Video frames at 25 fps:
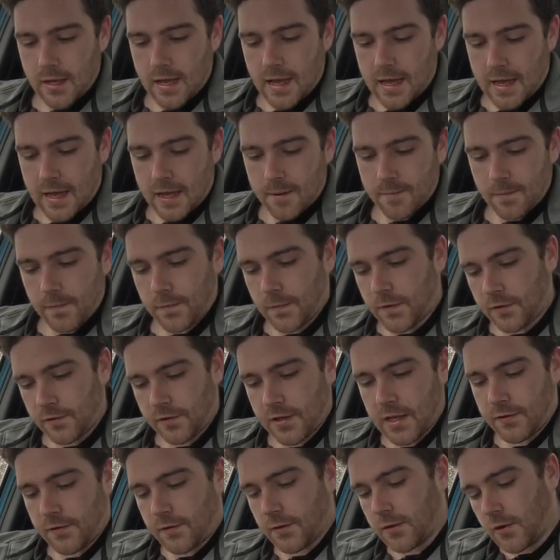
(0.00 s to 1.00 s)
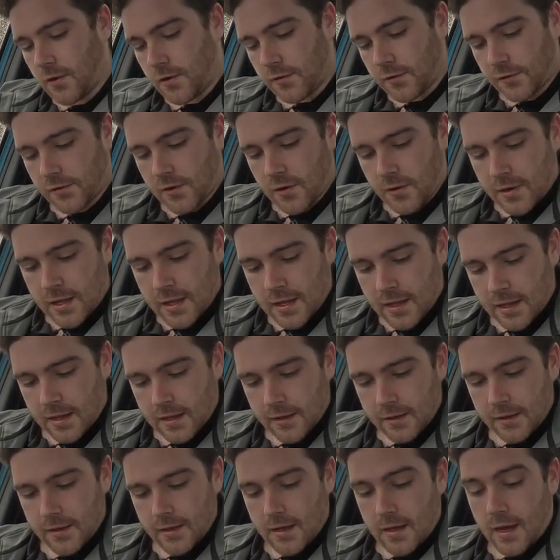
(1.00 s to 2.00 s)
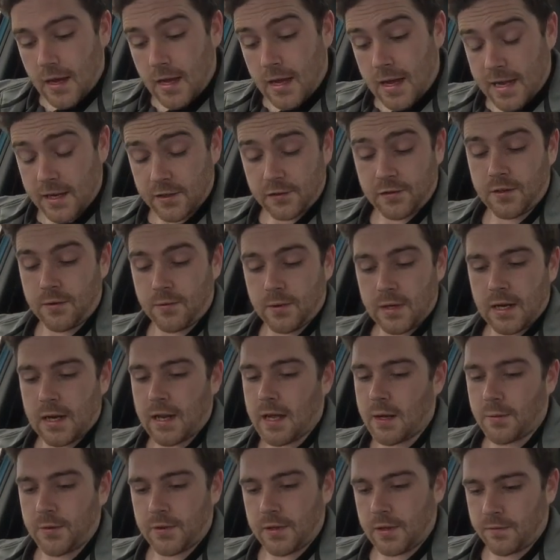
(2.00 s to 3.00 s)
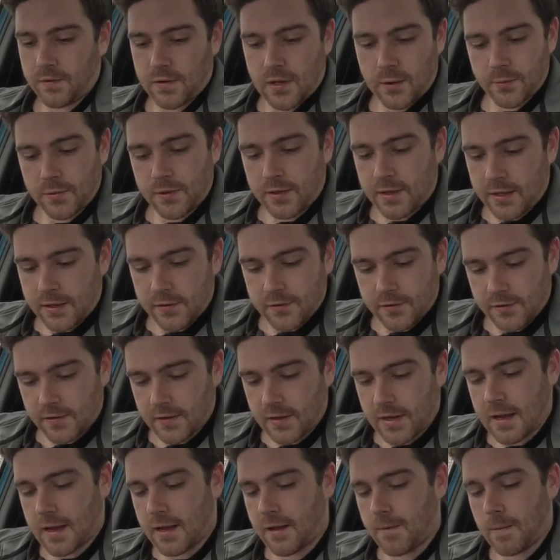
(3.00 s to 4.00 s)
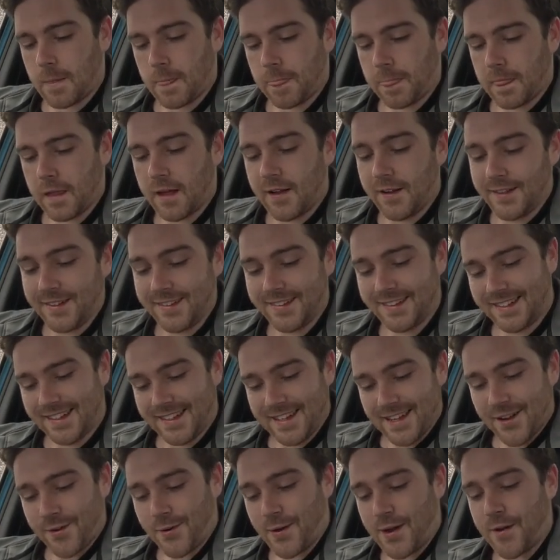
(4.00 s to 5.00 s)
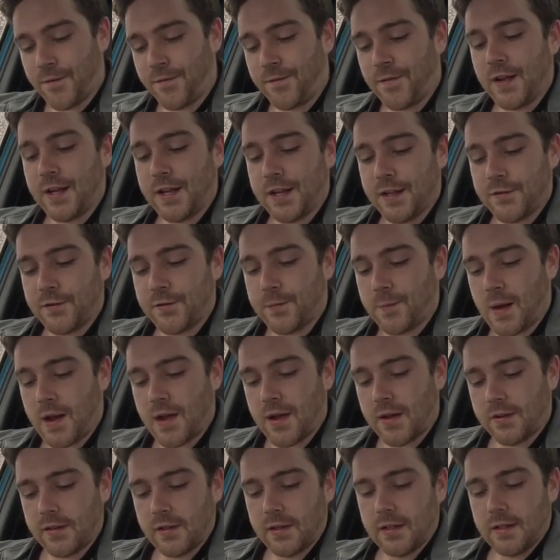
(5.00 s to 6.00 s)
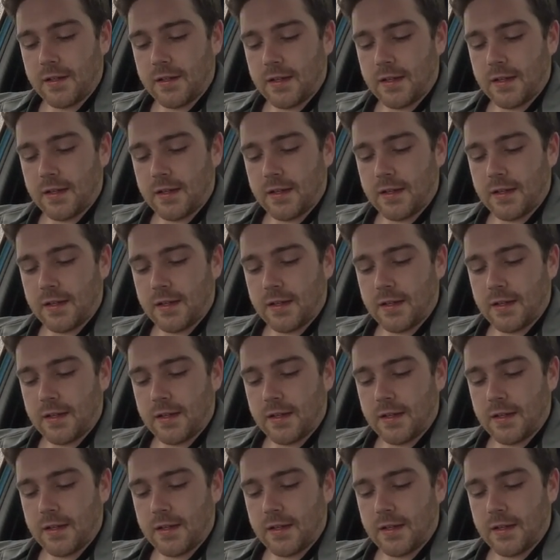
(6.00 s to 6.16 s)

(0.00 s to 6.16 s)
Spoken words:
The center console here, I actually really like what they've done with this. Quite a funny inspired